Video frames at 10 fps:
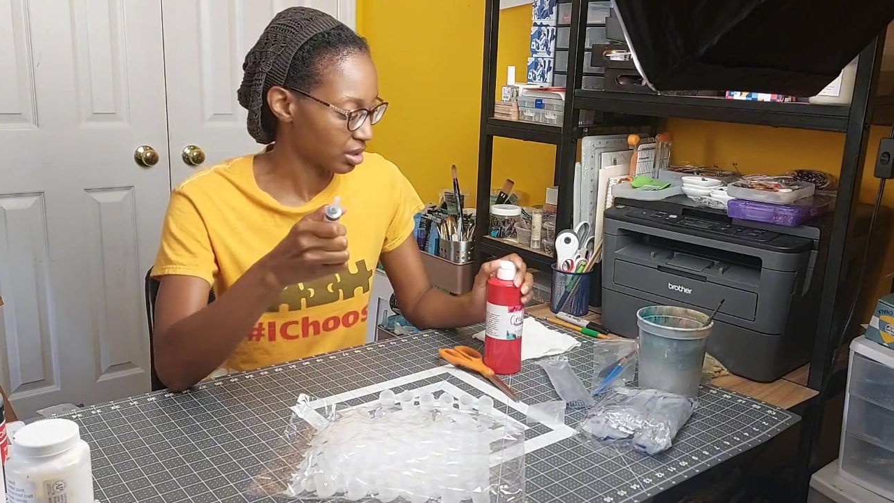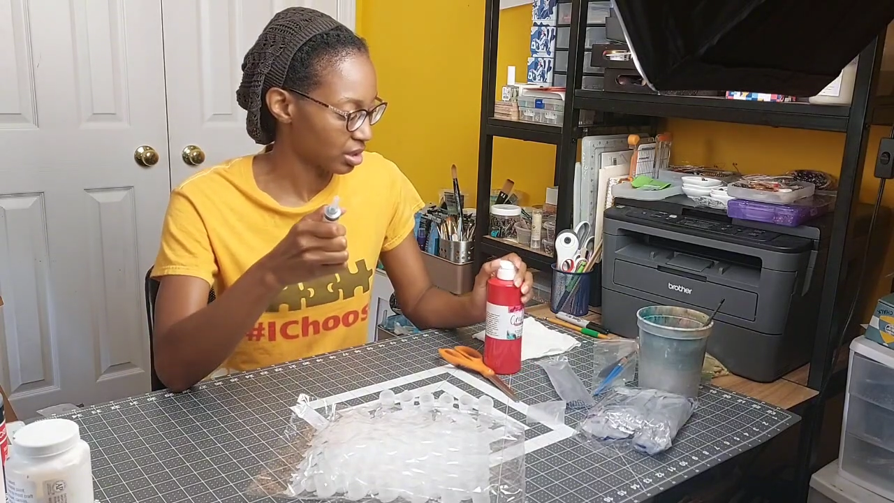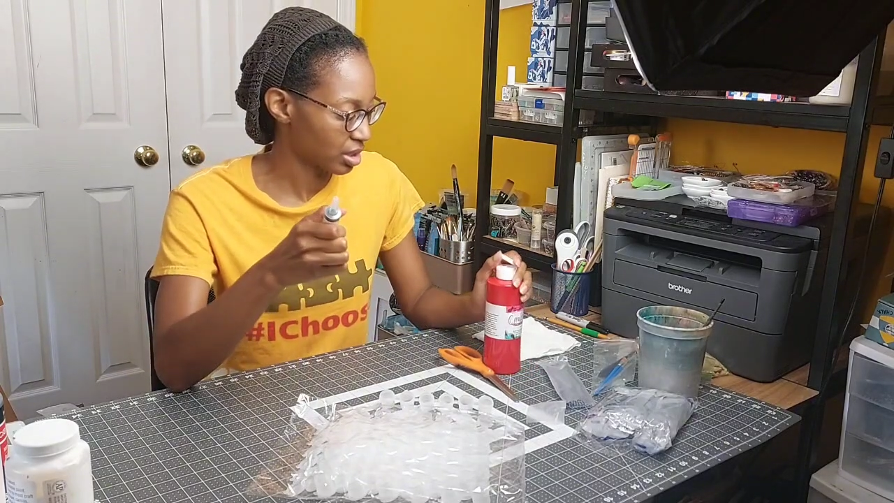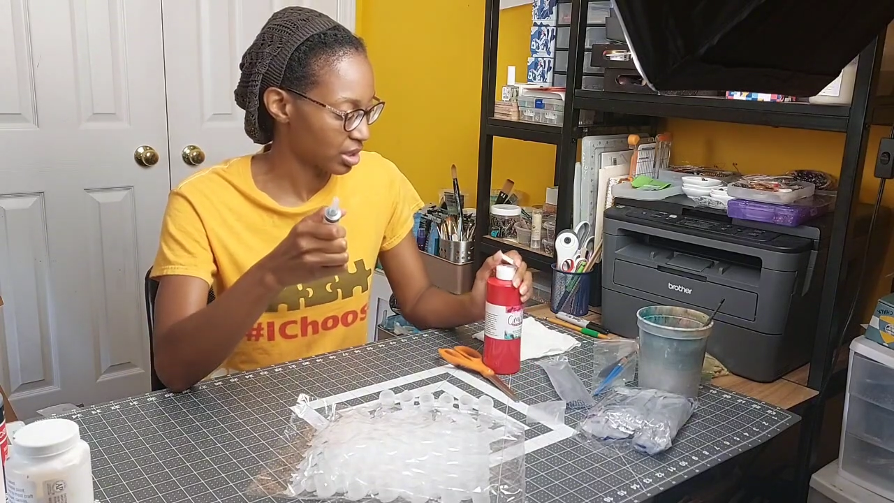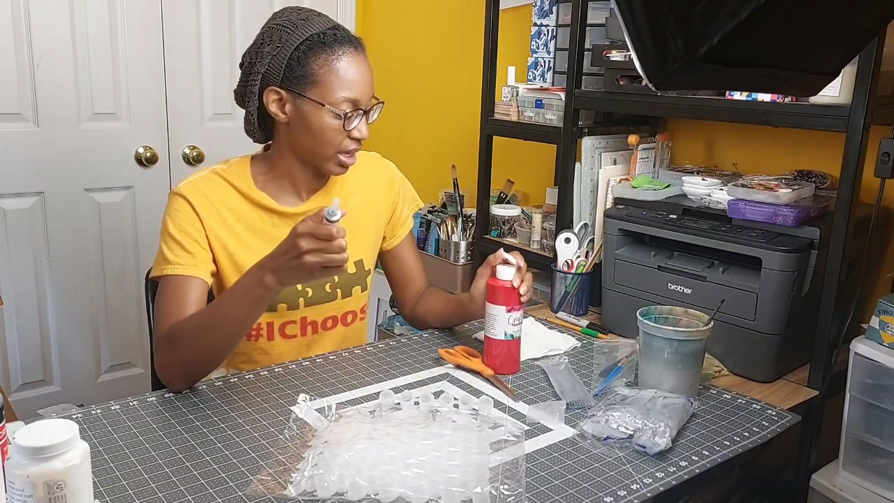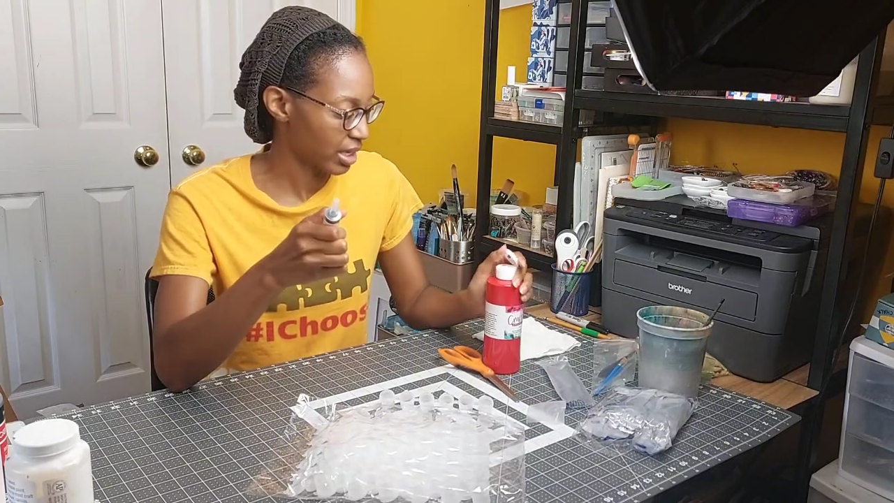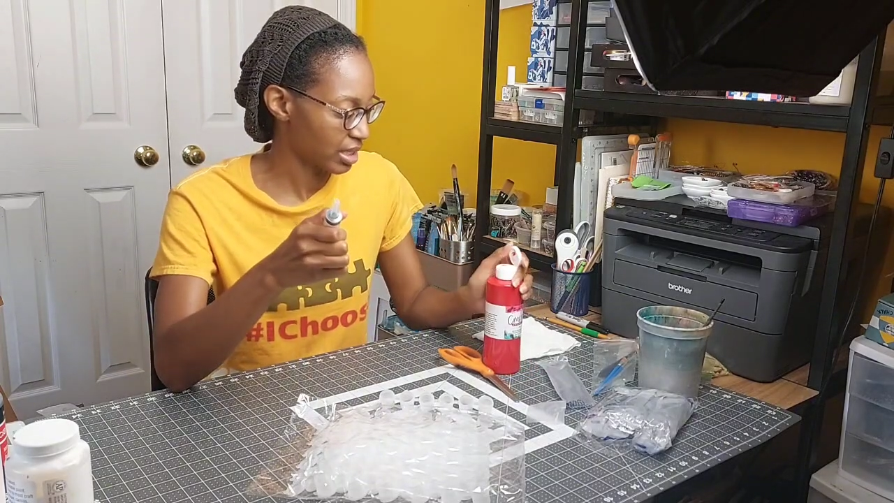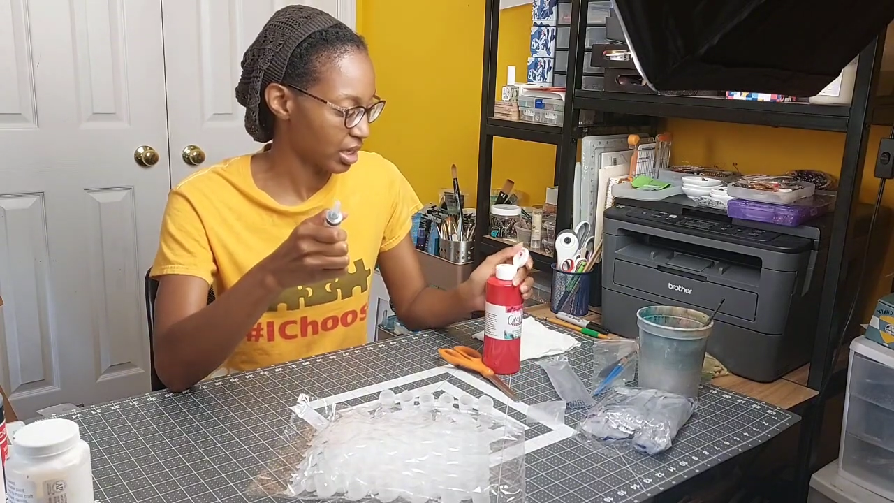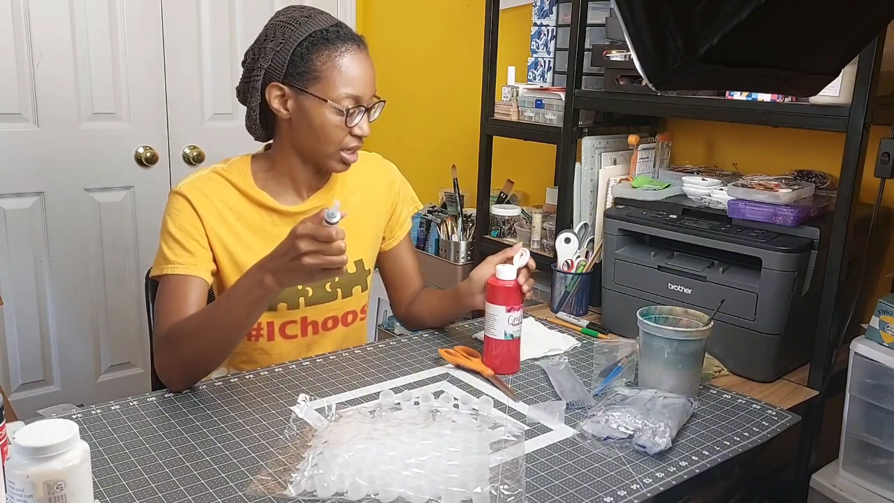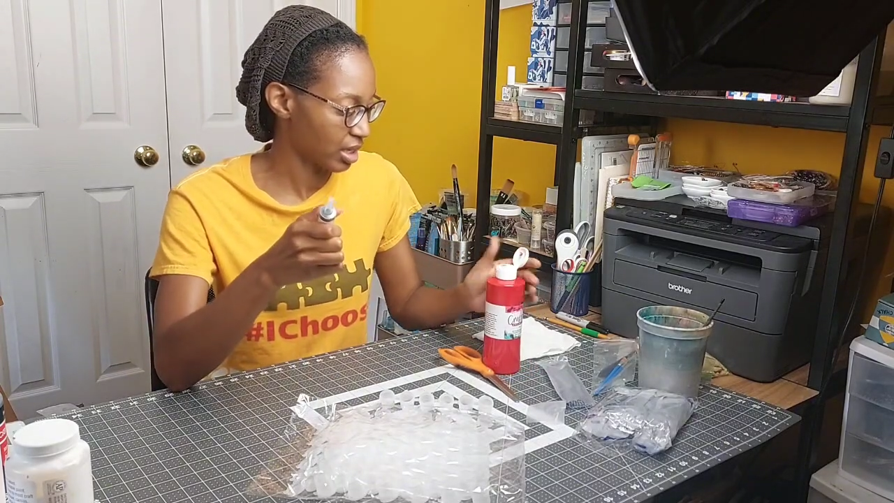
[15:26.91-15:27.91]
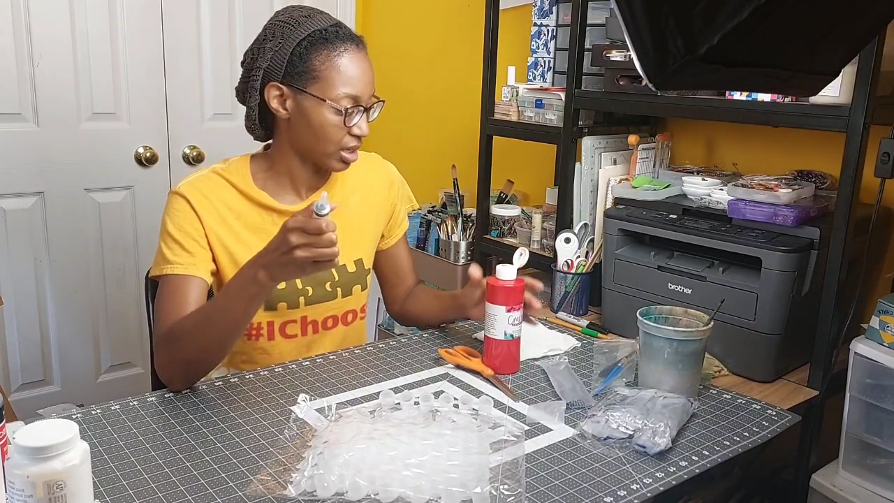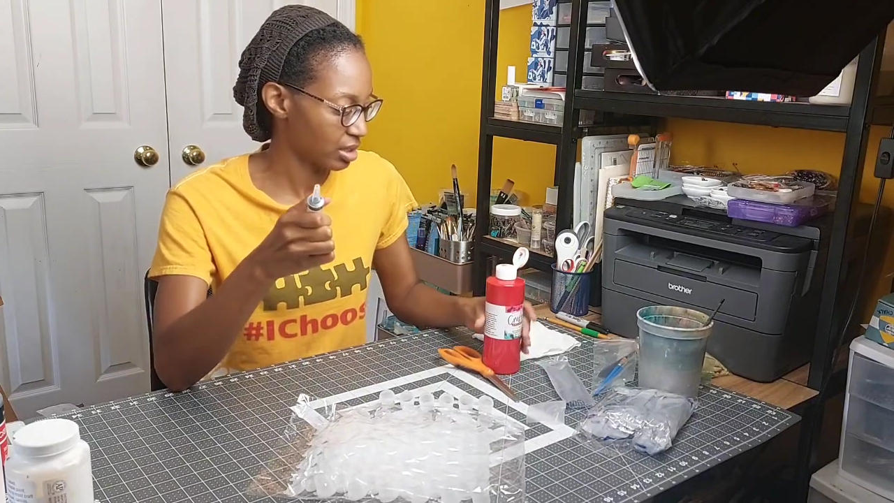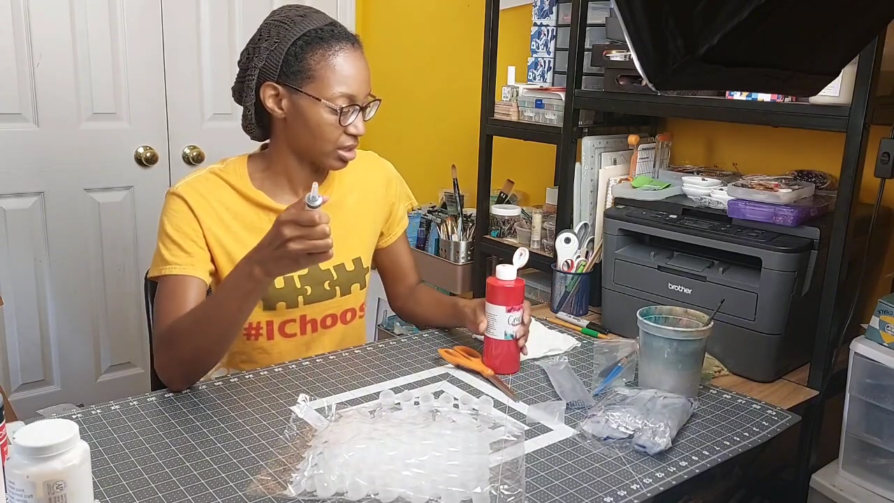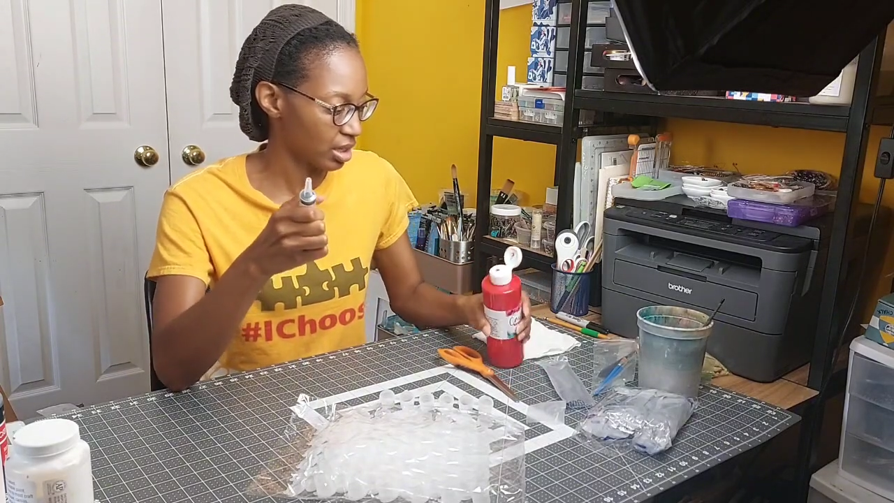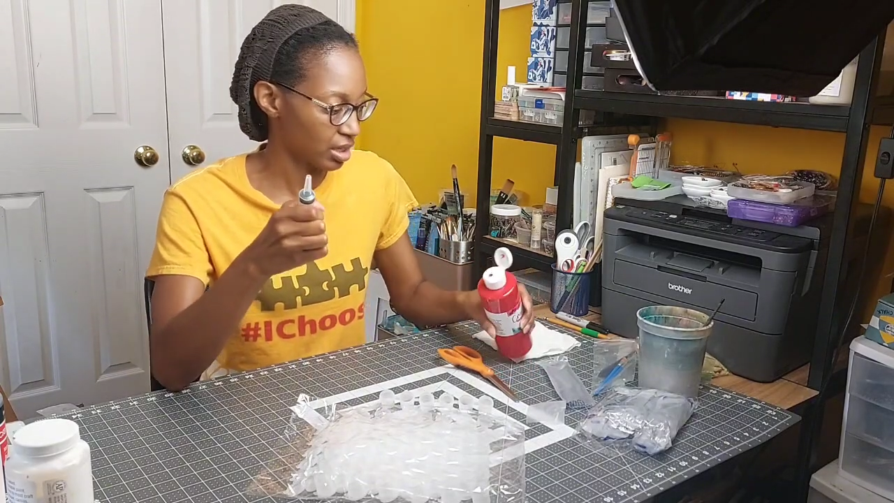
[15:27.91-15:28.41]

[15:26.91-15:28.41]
this has a